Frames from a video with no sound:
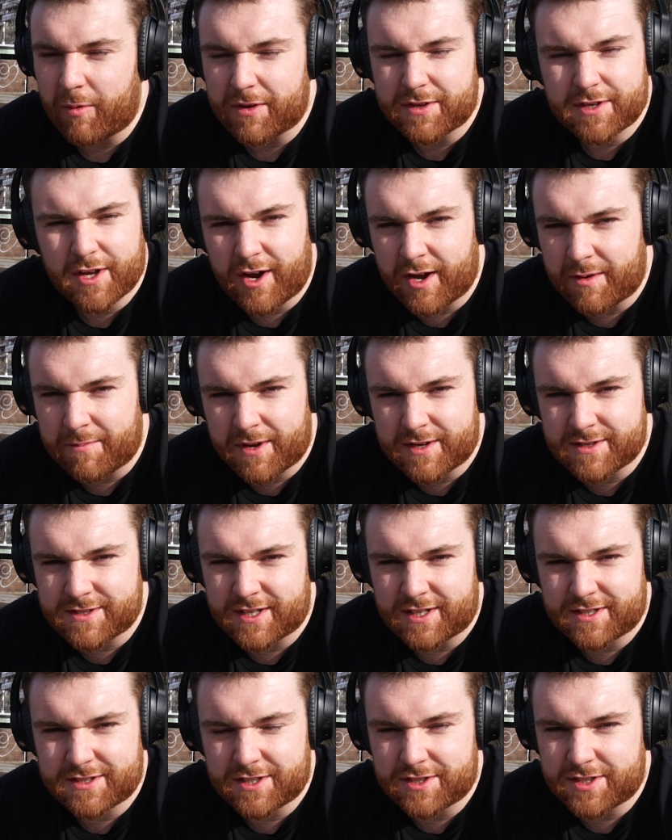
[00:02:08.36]
what the Iron Mind
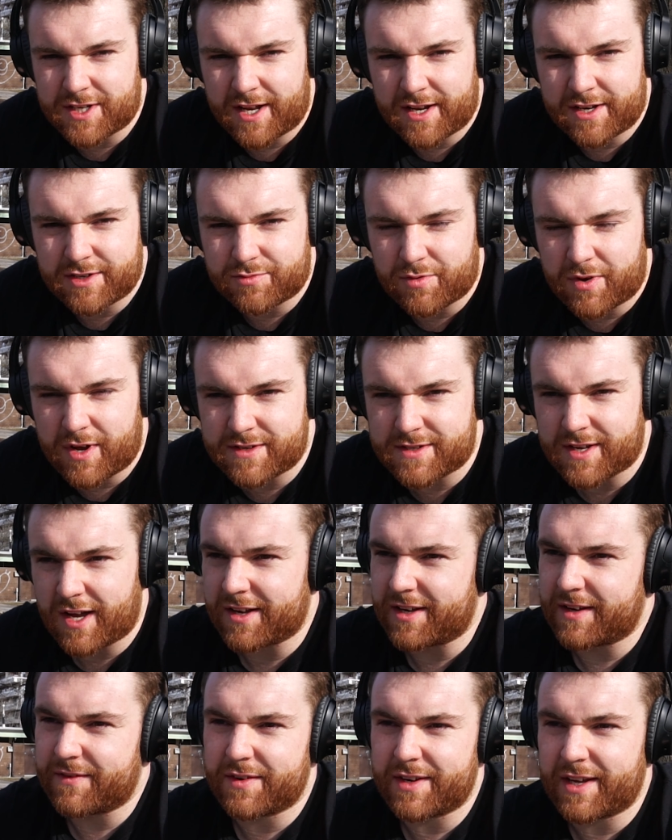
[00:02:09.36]
60 challenge was,
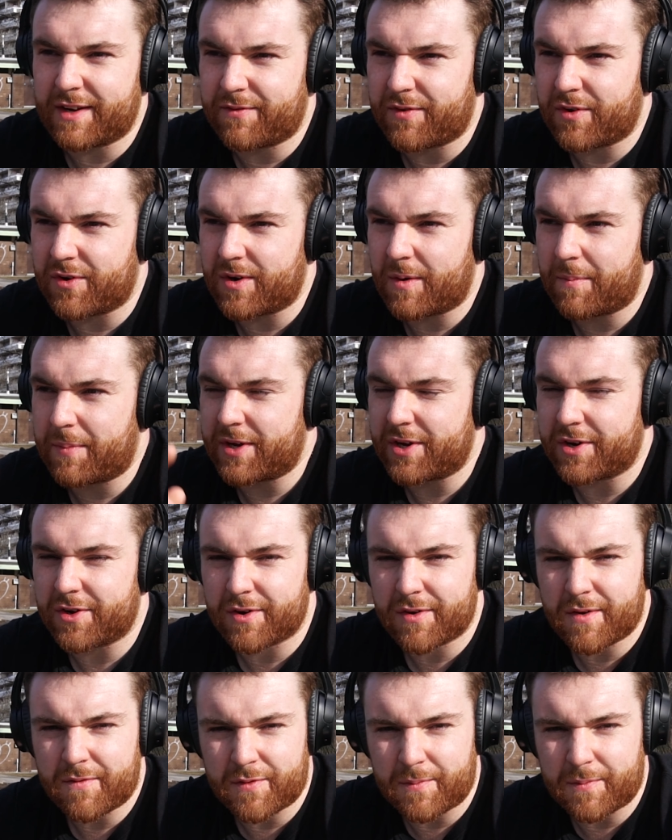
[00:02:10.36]
I'll leave a link for it up here